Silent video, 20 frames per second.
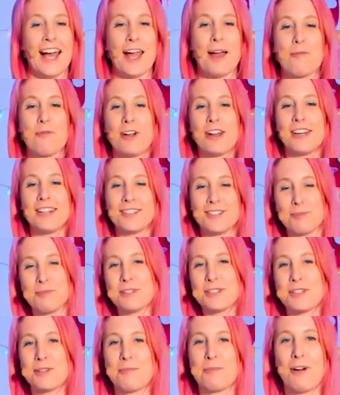I am ready
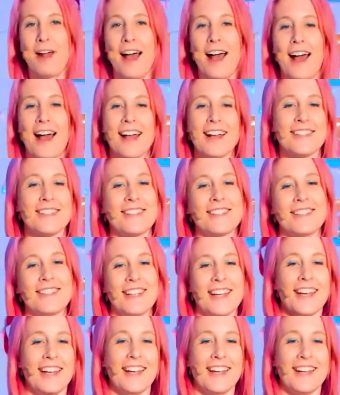to be
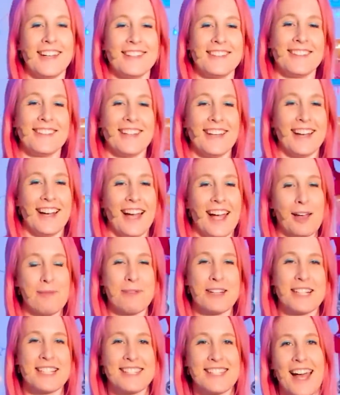surprised and I
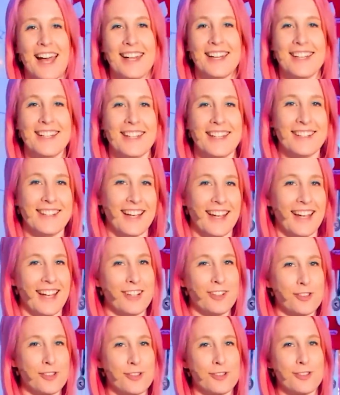am excited
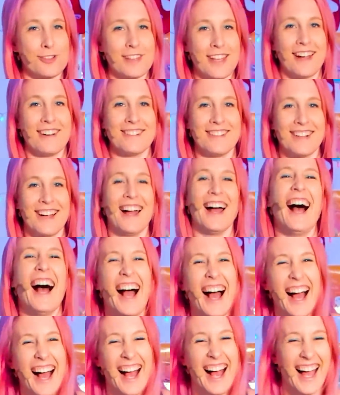and also scared.
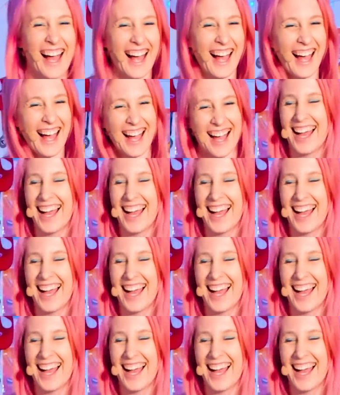But I